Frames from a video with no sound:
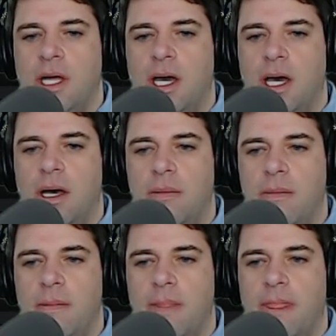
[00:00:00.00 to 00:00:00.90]

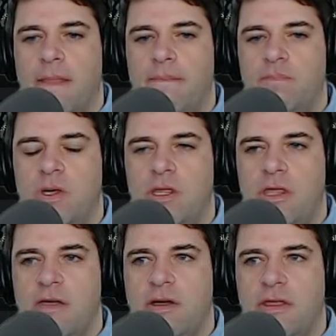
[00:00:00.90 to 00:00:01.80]
in
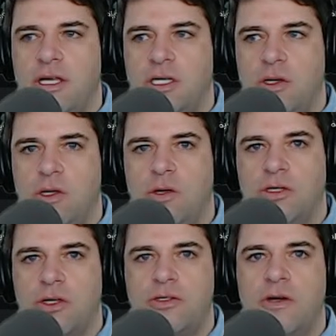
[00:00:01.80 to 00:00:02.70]
theory, things that you could use
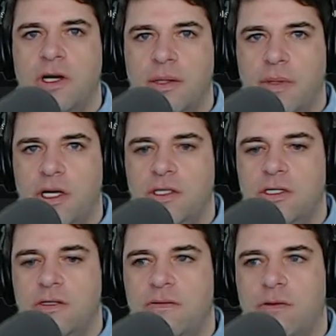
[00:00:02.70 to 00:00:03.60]
as starting
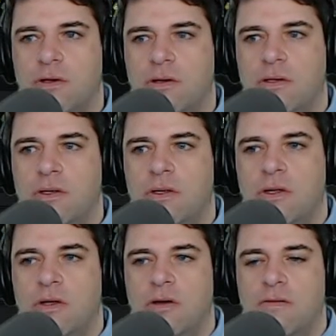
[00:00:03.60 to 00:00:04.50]
places for
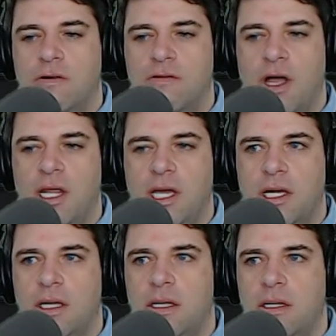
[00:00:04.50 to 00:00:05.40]
writing
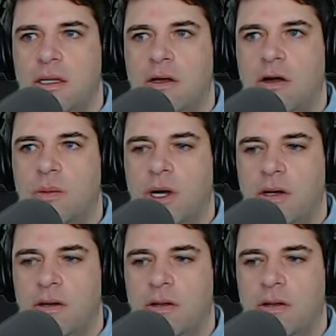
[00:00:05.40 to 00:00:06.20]
hardware,